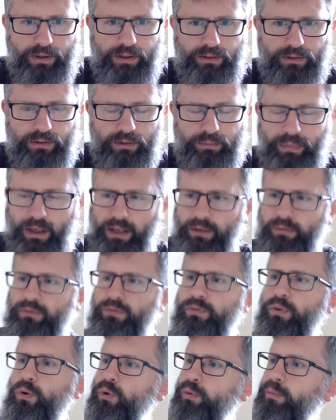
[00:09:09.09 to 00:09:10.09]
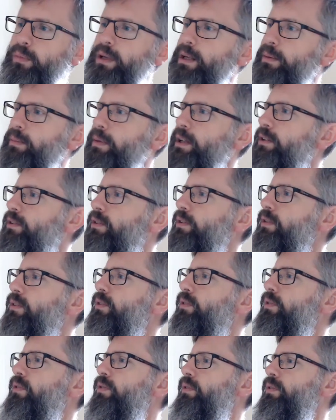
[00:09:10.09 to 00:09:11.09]
there's about 4
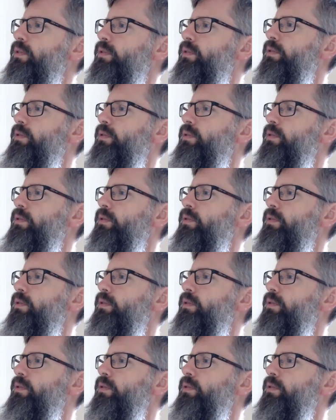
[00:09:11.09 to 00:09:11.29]
millimeters